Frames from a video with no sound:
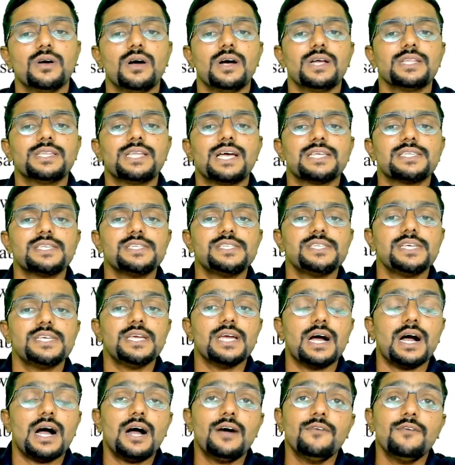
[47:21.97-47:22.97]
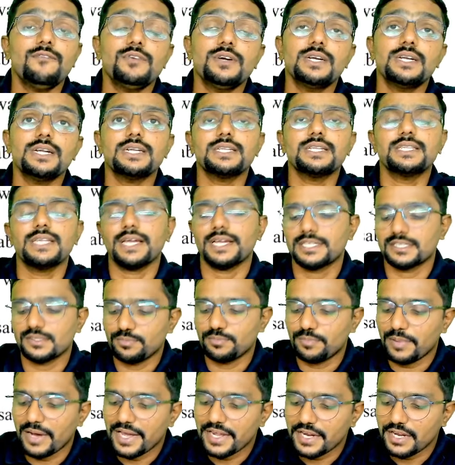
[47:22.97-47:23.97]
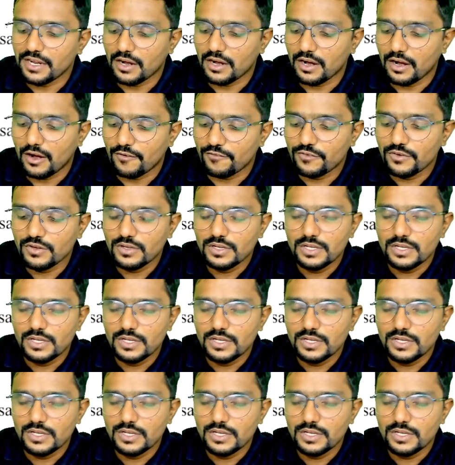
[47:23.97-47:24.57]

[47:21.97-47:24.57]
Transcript: on the assessee after the expiry of